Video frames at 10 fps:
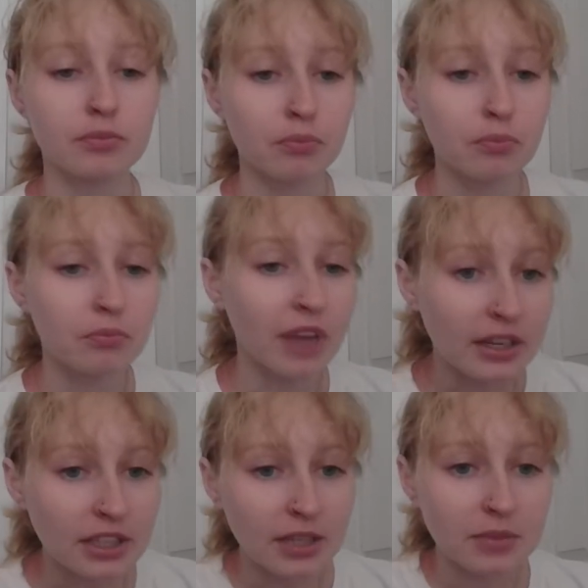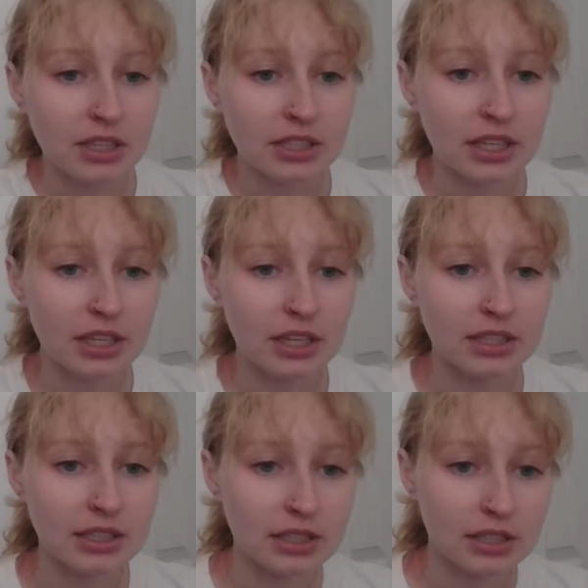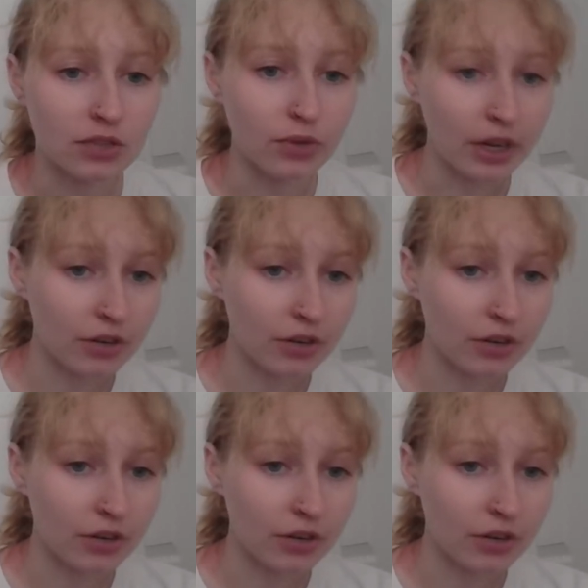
9 times out of 10, it is easy to